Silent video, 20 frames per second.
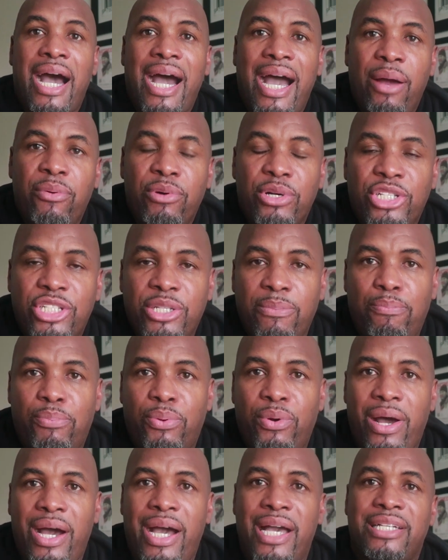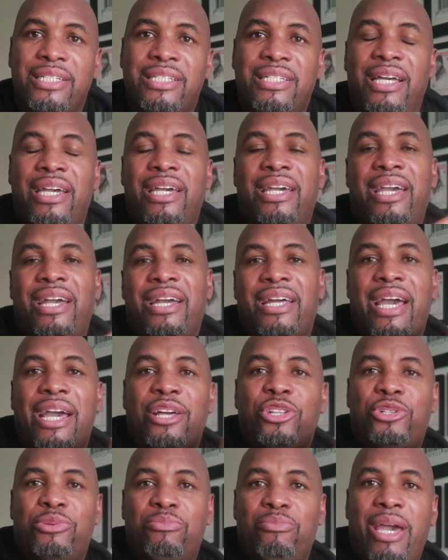I was surprised to hear
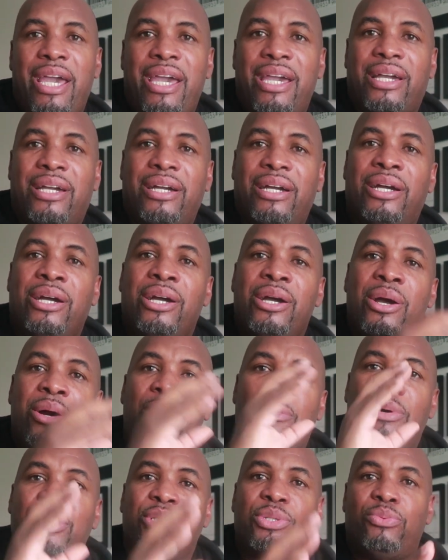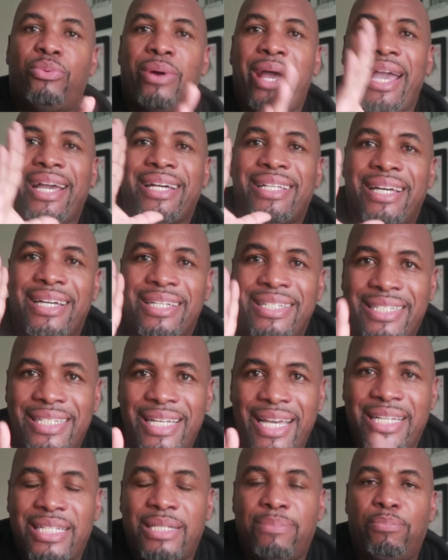that Jamaica was ranked
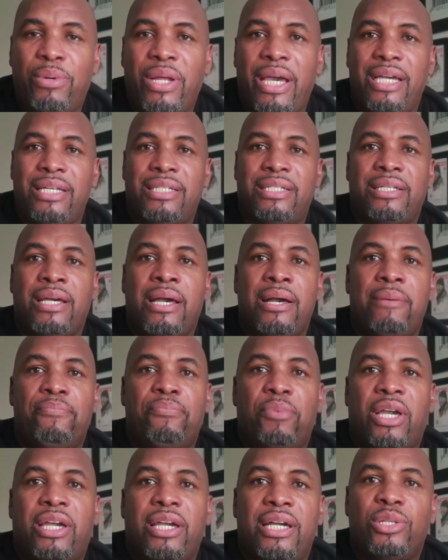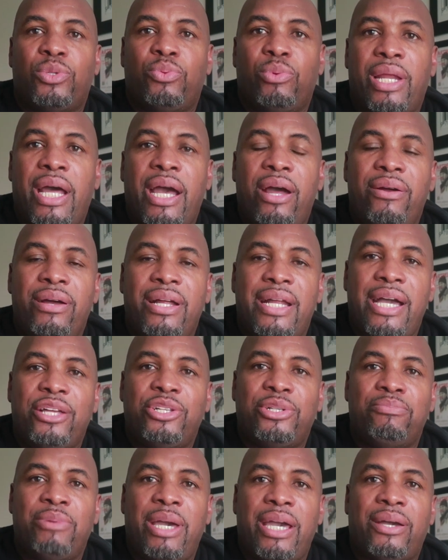sixth place. Because when I heard
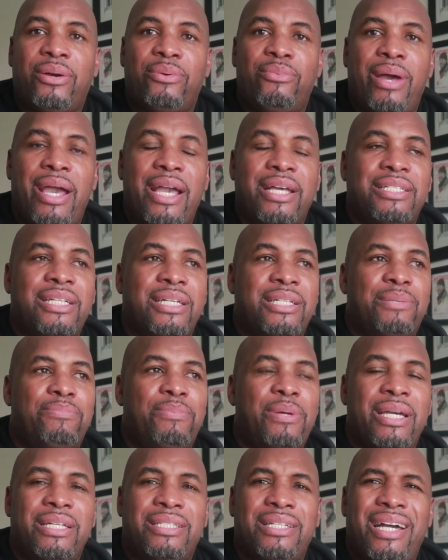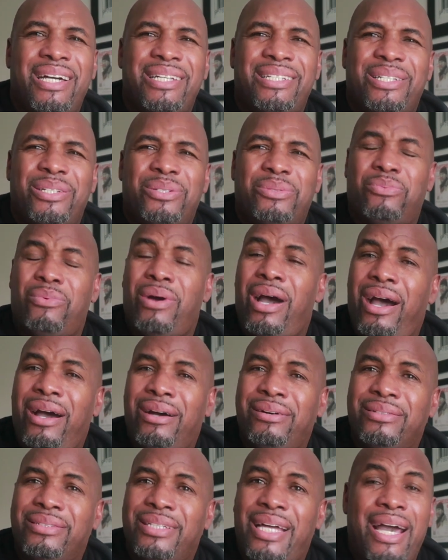that Jamaica ranked sixth place, I said,
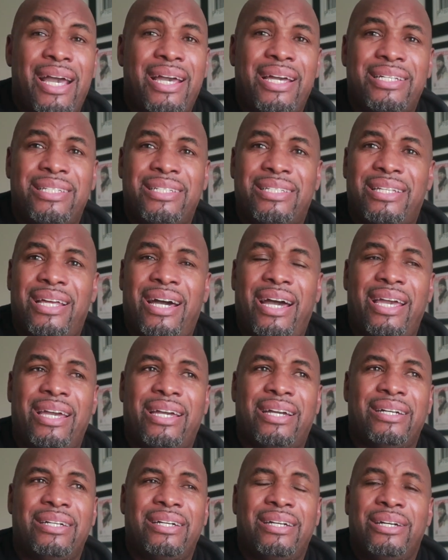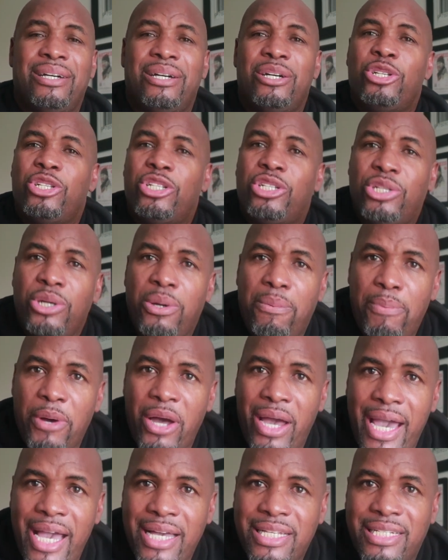wow, that is like
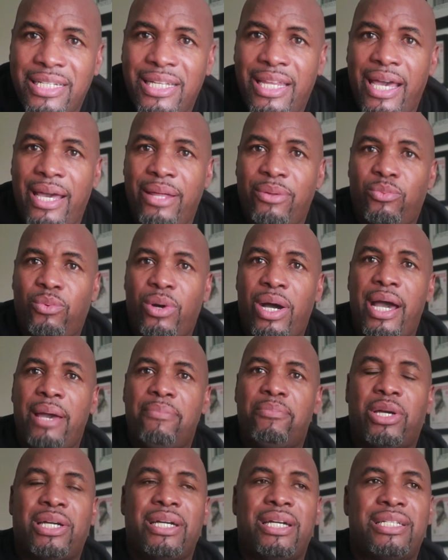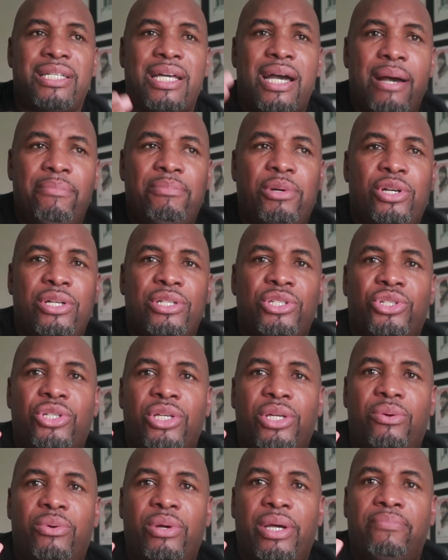super excellent. Why? Because I'm
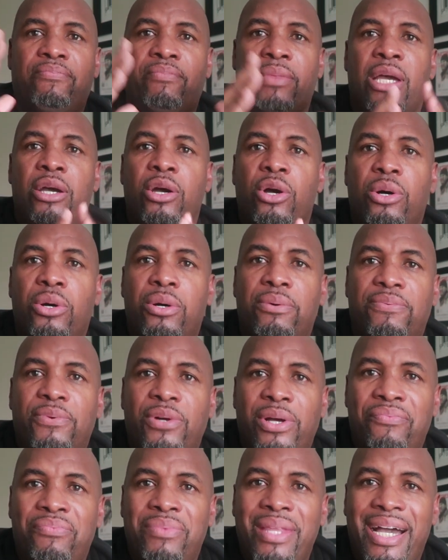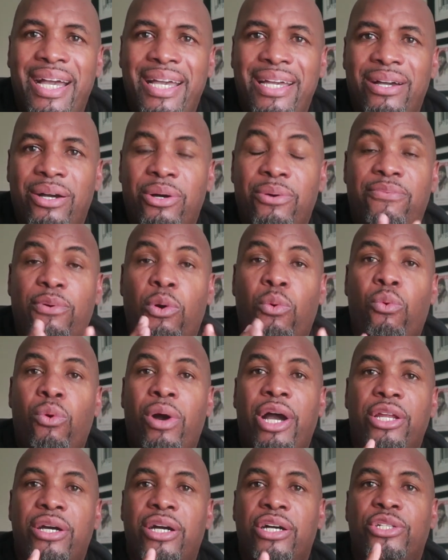considering over
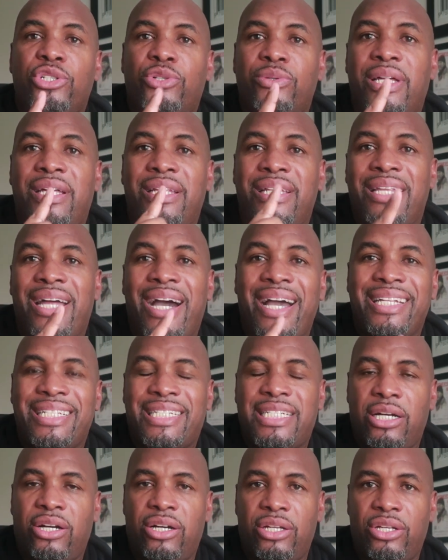190